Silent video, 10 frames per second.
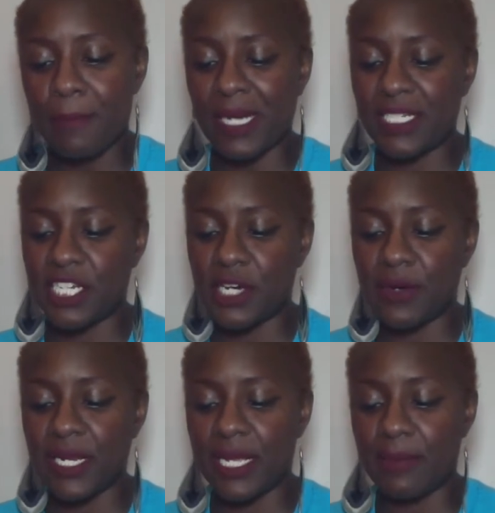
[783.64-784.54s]
by
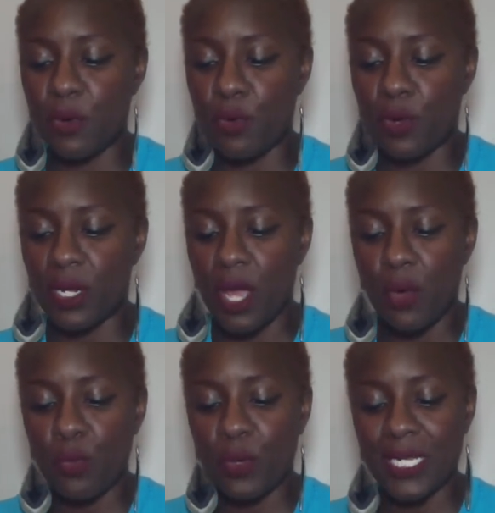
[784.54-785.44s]
cheering him on
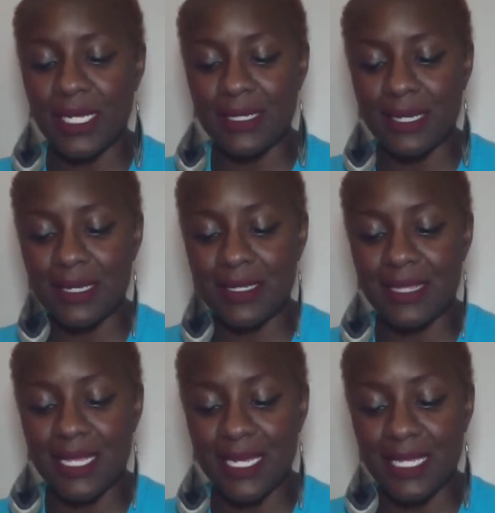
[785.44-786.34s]
when he does
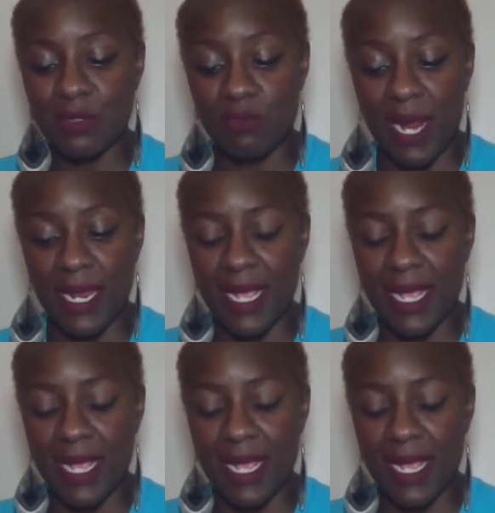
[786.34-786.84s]
things right